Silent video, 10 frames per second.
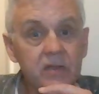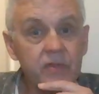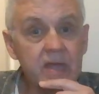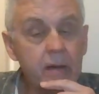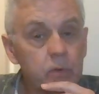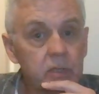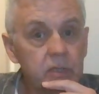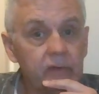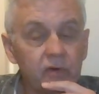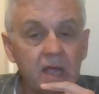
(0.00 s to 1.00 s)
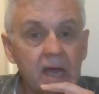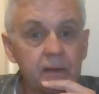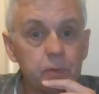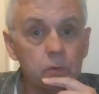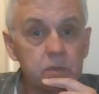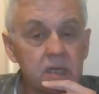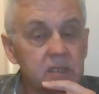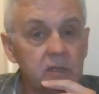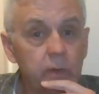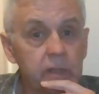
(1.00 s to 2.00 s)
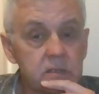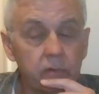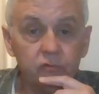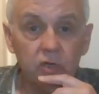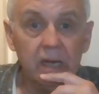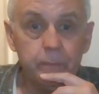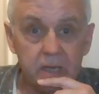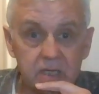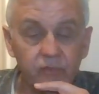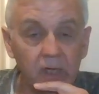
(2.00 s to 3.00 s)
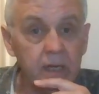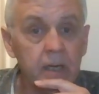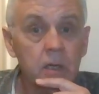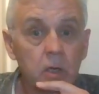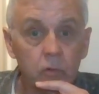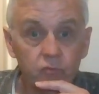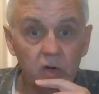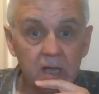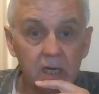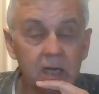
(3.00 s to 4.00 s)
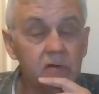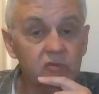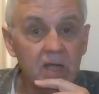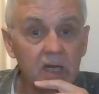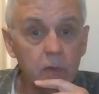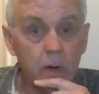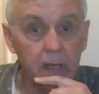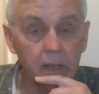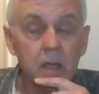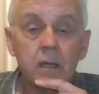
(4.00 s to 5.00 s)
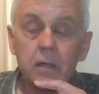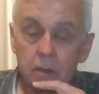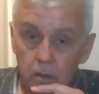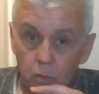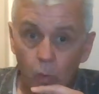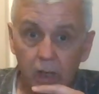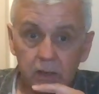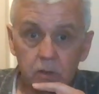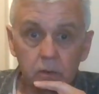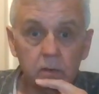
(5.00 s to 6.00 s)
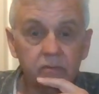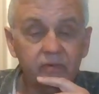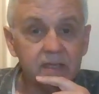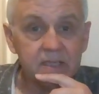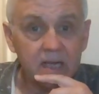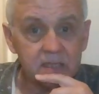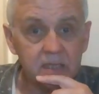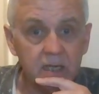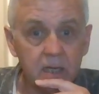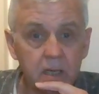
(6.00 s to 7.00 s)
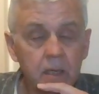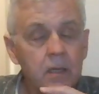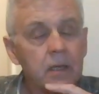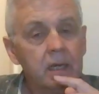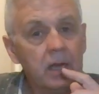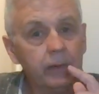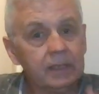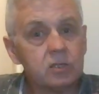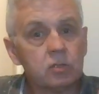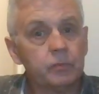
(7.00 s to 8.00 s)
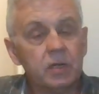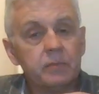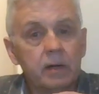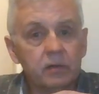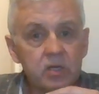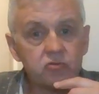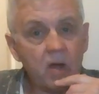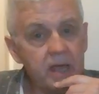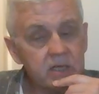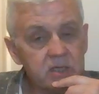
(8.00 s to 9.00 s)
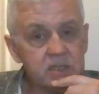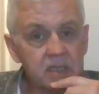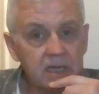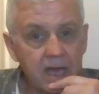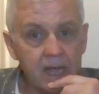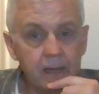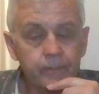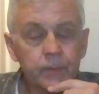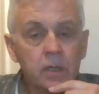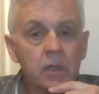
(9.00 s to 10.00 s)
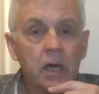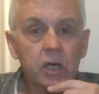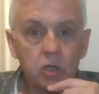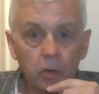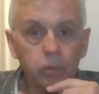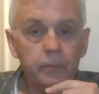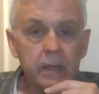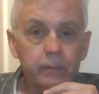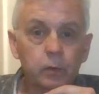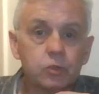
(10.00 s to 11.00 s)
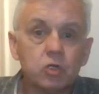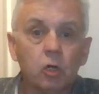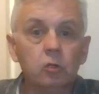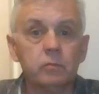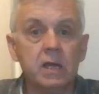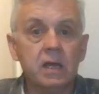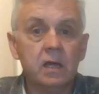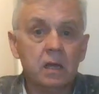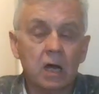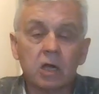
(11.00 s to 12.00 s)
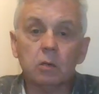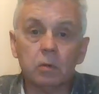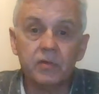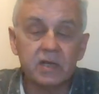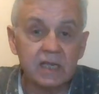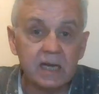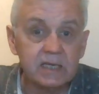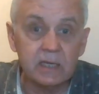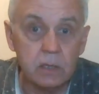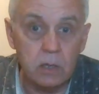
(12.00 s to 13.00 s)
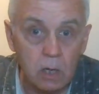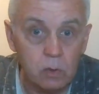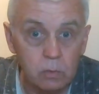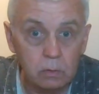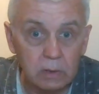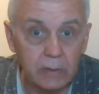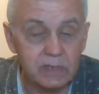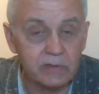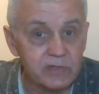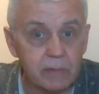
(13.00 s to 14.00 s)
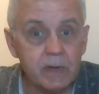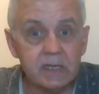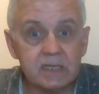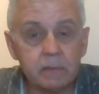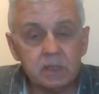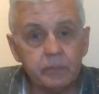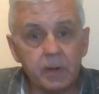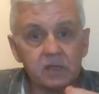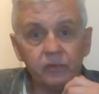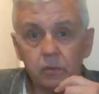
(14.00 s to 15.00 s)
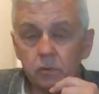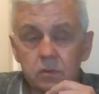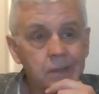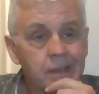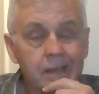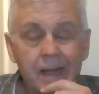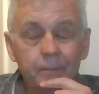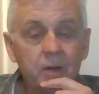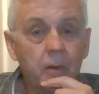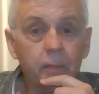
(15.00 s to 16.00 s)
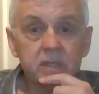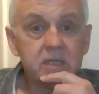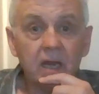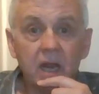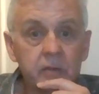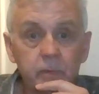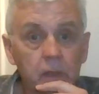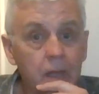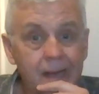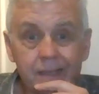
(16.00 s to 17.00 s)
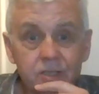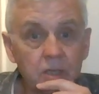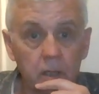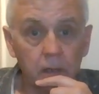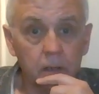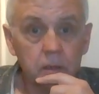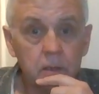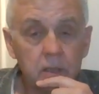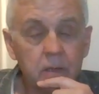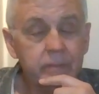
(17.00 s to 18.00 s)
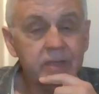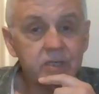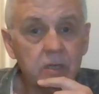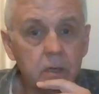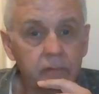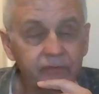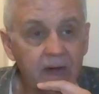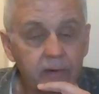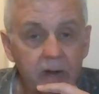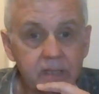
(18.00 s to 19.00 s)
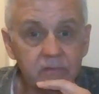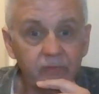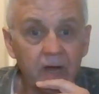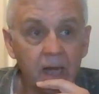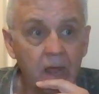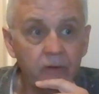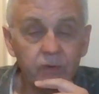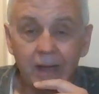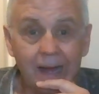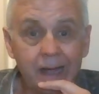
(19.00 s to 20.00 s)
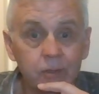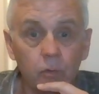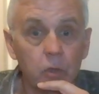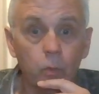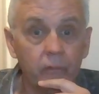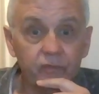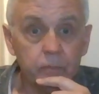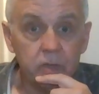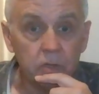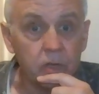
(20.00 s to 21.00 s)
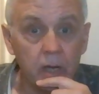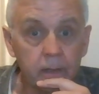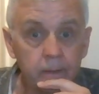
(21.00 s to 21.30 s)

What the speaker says: in the end were a different kind of protest, and they went off really peacefully and really, really well. Well done. Fantastic. Now, I did something about these riots yesterday, and a couple of people told me a couple of things that I didn't know. Now, as I've said many times in the past, folks, I'm not a political animal at all. I mean, they talk of far right and far left. I don't know one from the other.